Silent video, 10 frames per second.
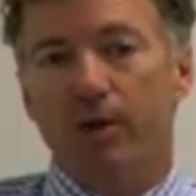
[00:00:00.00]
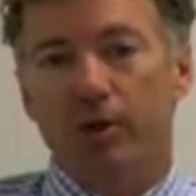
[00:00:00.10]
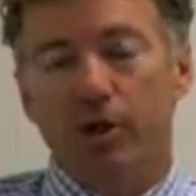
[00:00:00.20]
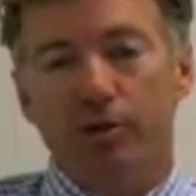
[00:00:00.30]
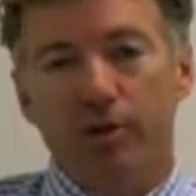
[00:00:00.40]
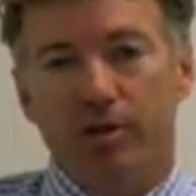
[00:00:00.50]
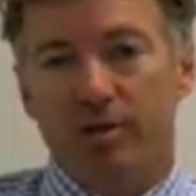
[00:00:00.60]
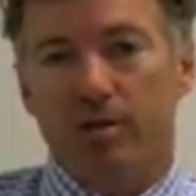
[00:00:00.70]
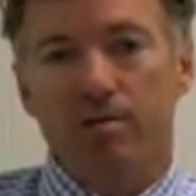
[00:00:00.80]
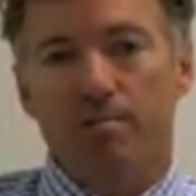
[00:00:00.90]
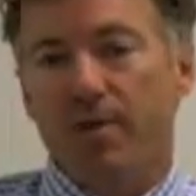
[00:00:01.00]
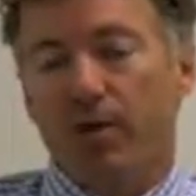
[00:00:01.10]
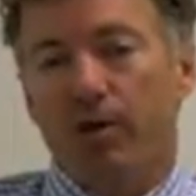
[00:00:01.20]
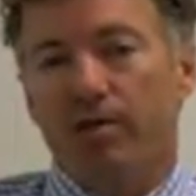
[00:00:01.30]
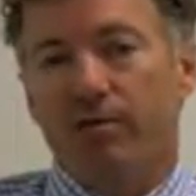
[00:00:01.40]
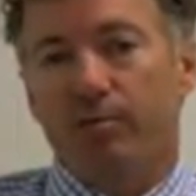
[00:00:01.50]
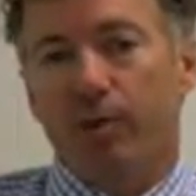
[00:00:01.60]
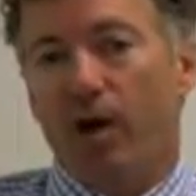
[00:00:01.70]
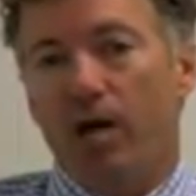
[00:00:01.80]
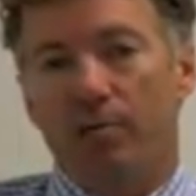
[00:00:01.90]
But you know, there's some that aren't even
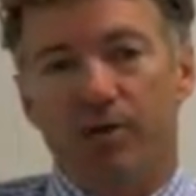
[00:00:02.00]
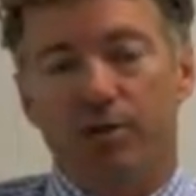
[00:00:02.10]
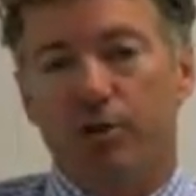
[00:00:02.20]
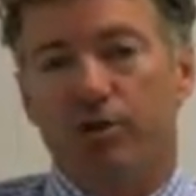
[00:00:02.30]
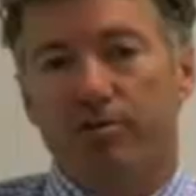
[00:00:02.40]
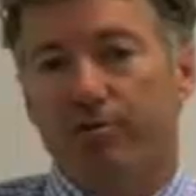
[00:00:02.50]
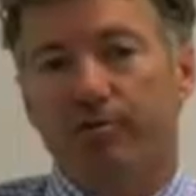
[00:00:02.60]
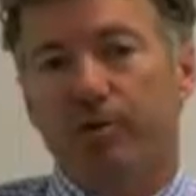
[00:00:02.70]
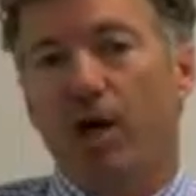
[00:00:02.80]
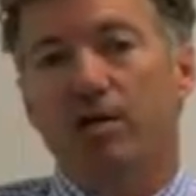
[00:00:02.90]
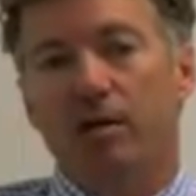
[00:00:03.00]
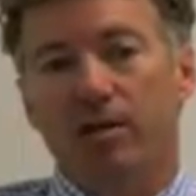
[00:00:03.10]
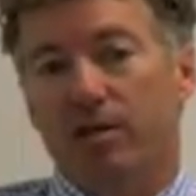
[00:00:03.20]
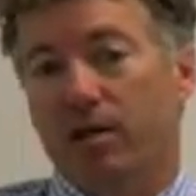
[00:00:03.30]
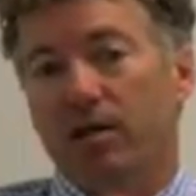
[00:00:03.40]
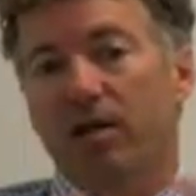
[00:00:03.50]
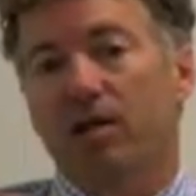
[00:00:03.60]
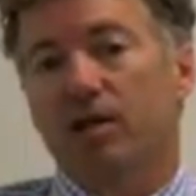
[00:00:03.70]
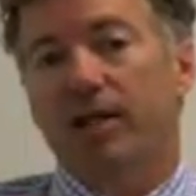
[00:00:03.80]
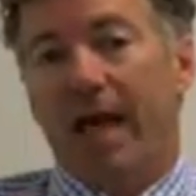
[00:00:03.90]
bribes. It's just it's
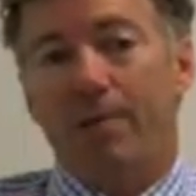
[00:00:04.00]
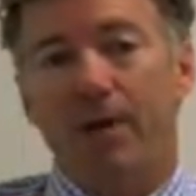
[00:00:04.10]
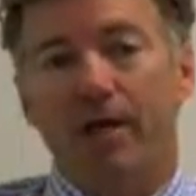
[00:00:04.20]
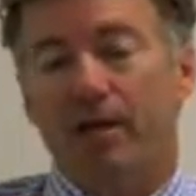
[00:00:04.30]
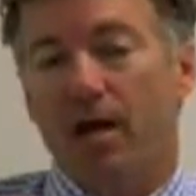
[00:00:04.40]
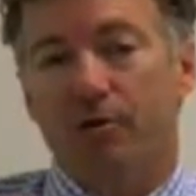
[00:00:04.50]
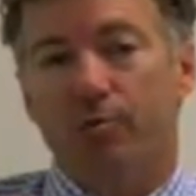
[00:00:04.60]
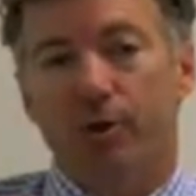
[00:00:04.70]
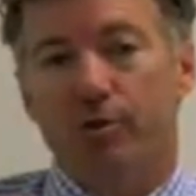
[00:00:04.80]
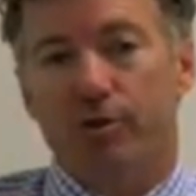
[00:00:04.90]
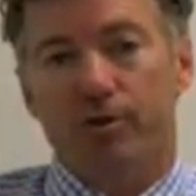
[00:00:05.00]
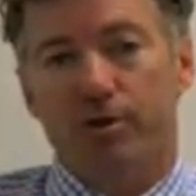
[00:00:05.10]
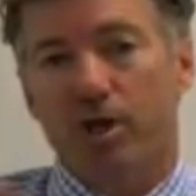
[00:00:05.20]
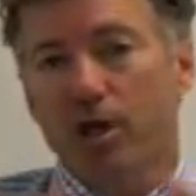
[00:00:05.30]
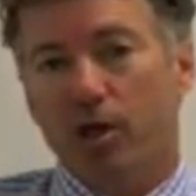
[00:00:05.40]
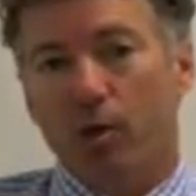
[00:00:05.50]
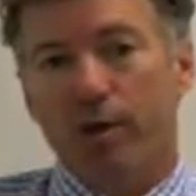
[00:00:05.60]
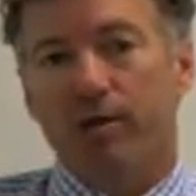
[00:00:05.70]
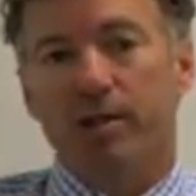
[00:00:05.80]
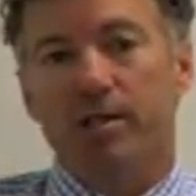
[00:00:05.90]
campaign contributions
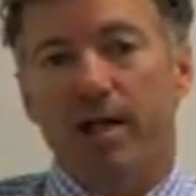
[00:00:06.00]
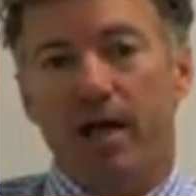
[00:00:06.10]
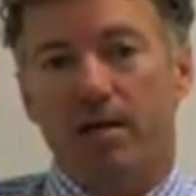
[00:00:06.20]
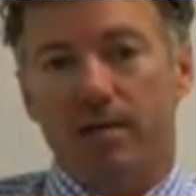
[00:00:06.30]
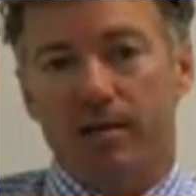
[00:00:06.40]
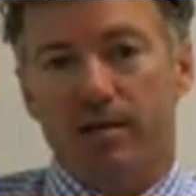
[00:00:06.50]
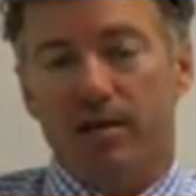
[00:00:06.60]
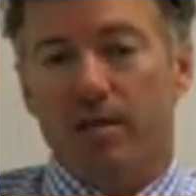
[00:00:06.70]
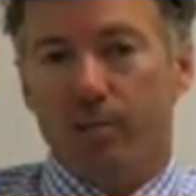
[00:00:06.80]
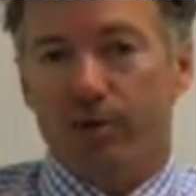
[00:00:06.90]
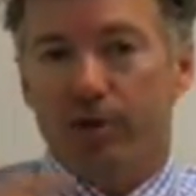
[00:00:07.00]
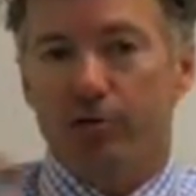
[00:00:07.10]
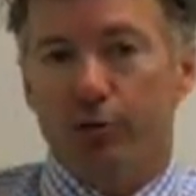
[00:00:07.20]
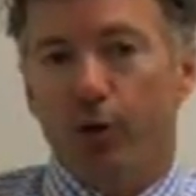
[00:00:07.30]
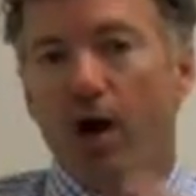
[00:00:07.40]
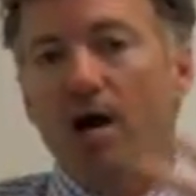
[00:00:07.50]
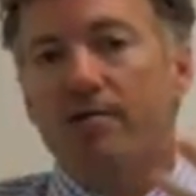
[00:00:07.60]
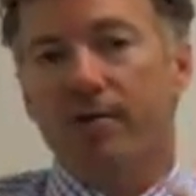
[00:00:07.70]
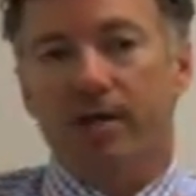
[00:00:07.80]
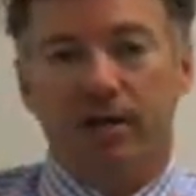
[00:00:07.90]
going to these candidates, but they're
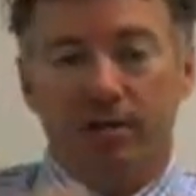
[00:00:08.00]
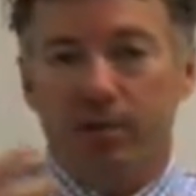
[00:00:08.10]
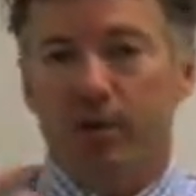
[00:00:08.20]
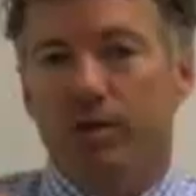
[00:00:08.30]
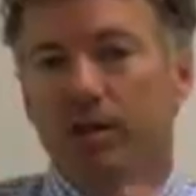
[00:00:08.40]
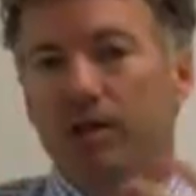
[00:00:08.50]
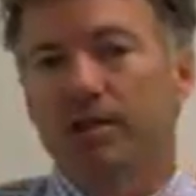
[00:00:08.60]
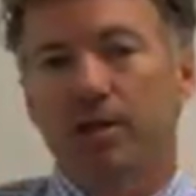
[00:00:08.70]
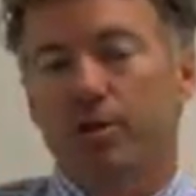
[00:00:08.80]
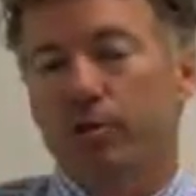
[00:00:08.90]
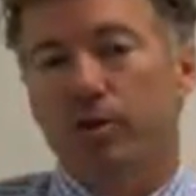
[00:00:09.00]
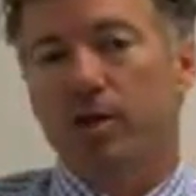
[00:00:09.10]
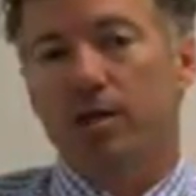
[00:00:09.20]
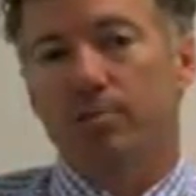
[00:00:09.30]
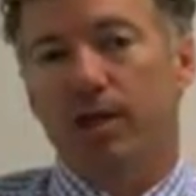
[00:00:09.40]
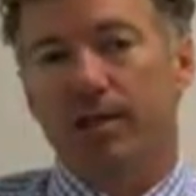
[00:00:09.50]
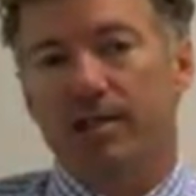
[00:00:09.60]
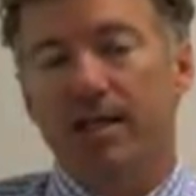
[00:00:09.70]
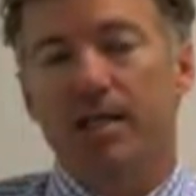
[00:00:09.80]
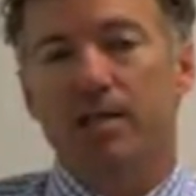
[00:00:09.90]
driving the military-industrial
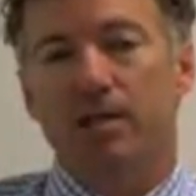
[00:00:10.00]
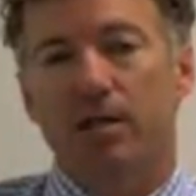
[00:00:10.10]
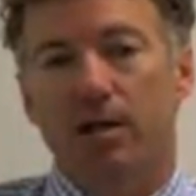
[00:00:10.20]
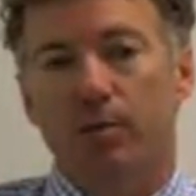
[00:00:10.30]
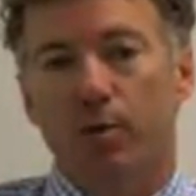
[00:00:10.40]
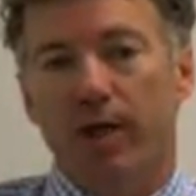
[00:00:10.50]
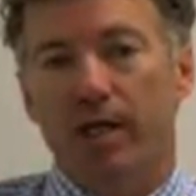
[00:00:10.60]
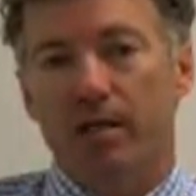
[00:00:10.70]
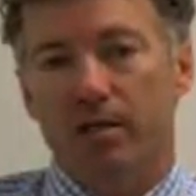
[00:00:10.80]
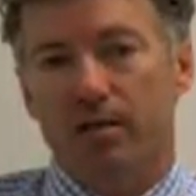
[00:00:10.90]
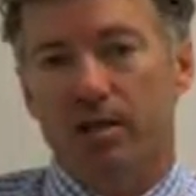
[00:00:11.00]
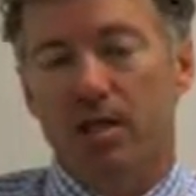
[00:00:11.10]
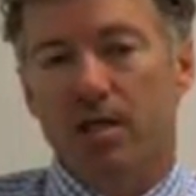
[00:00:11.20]
complex, and that needs to come to an end.